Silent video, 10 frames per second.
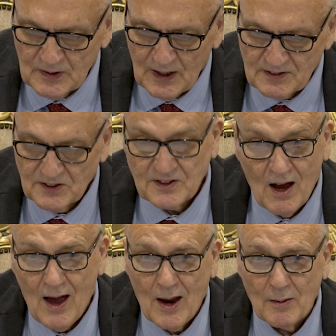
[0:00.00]
At the
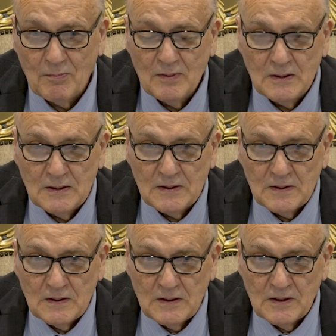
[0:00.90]
time,
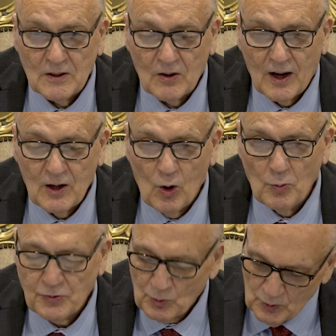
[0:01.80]
you know, I
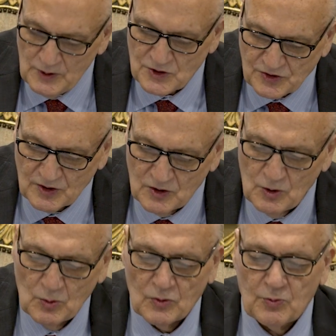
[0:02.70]
hoped to reach the
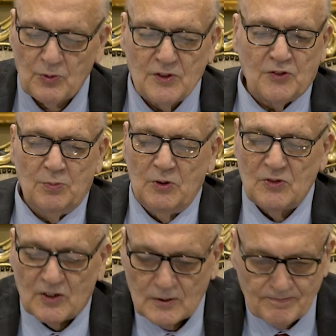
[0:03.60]
youth with this
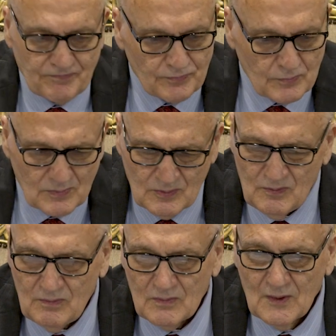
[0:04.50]
music.
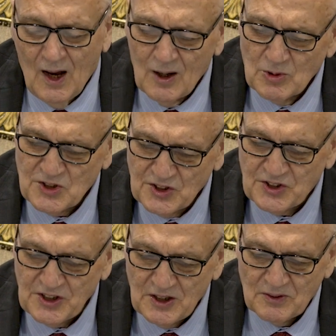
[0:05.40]
I was
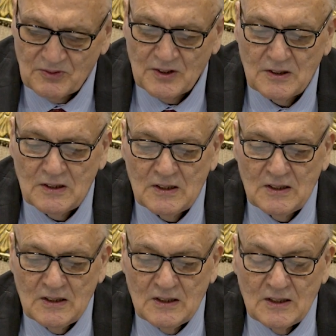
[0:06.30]
deceived.
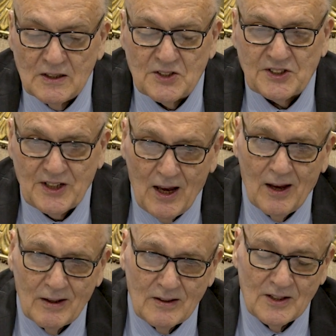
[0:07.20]

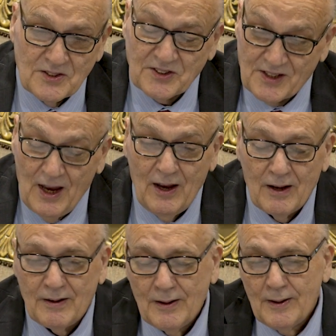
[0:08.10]

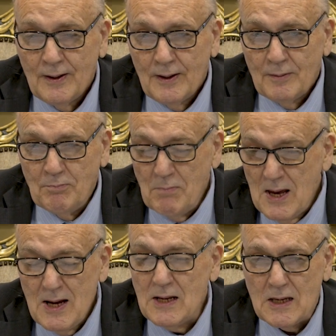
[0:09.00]
Instead,
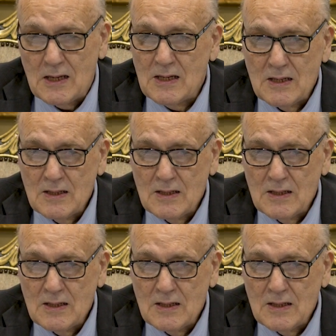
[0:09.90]
many